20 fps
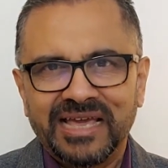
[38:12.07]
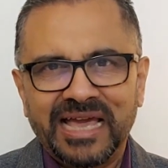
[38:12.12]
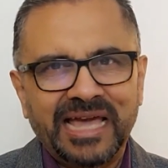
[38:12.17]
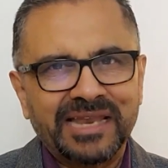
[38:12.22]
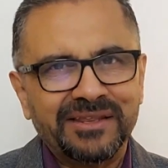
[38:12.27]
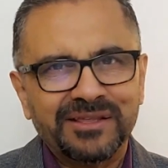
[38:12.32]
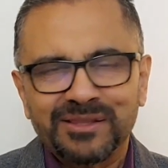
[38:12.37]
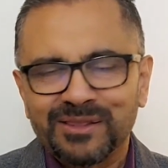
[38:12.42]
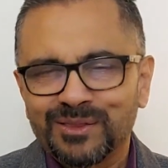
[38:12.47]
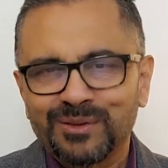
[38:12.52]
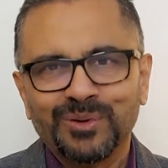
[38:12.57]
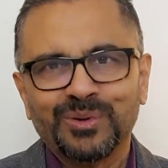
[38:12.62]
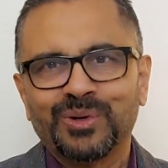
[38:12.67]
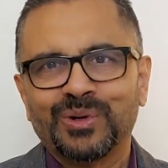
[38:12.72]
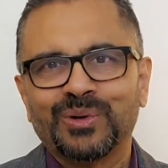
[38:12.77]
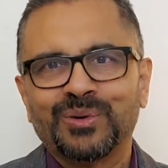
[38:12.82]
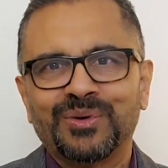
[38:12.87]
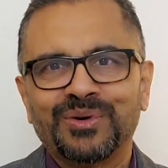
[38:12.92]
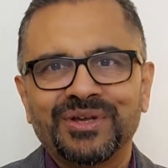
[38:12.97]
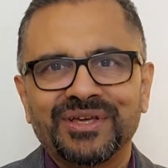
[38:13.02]
And it's so
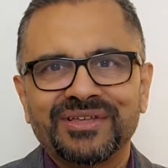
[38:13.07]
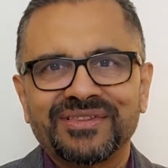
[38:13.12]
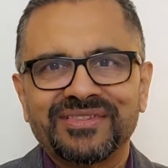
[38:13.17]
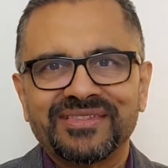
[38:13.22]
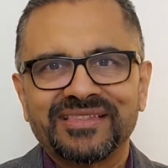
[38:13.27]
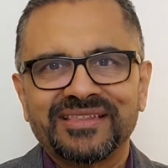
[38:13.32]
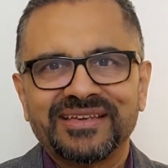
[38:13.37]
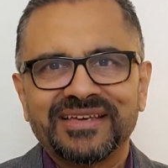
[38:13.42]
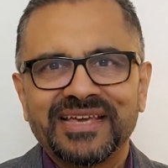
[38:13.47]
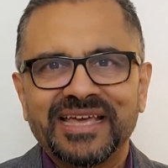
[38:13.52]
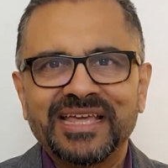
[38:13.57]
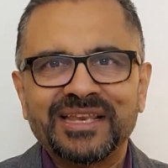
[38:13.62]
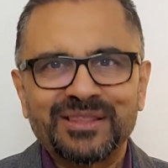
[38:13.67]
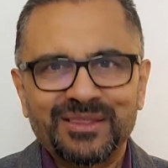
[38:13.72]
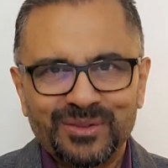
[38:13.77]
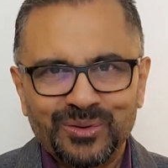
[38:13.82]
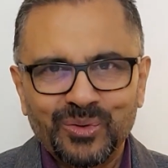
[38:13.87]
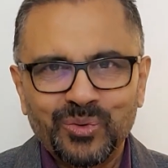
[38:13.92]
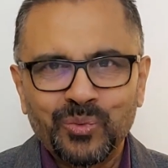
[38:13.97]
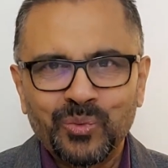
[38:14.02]
glorious.
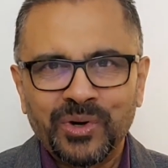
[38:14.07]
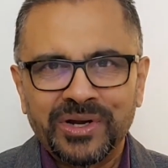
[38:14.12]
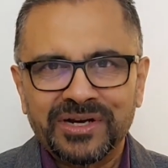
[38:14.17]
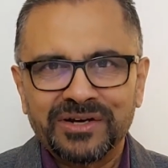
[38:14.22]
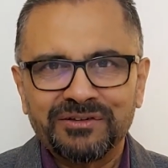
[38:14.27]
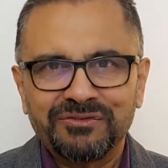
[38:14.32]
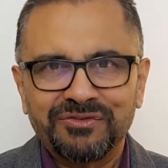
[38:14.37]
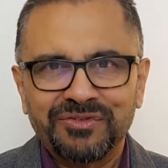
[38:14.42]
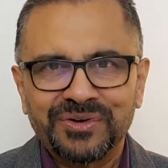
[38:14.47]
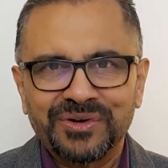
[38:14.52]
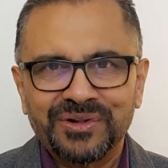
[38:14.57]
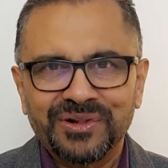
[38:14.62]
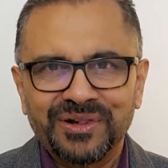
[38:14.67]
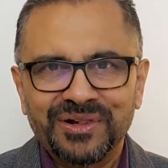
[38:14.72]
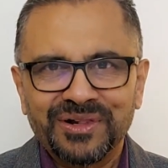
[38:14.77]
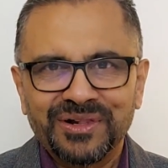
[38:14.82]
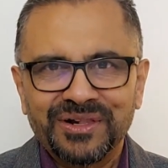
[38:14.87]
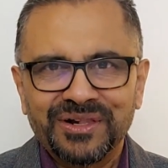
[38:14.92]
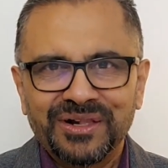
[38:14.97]
It's so wonderful